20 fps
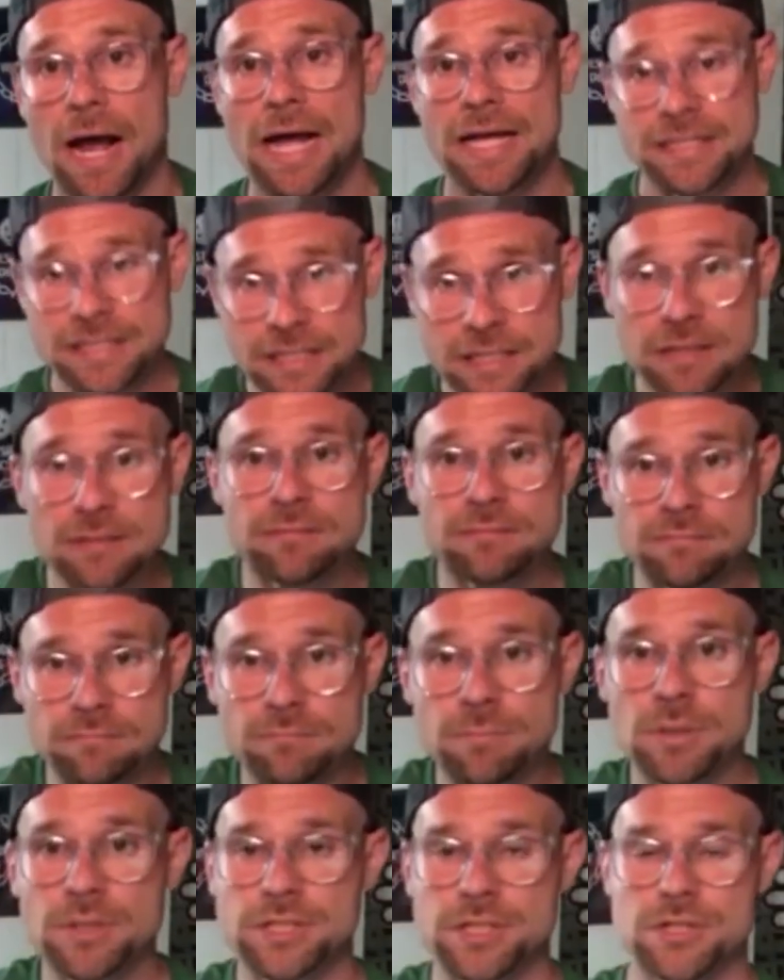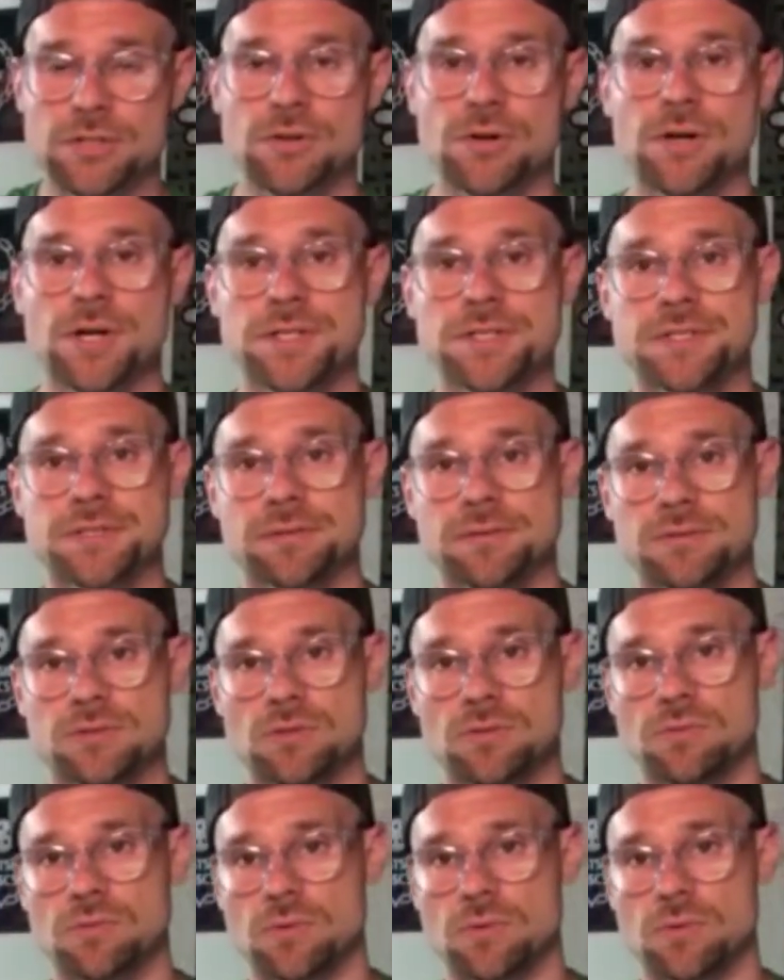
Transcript: i.e. building endurance, so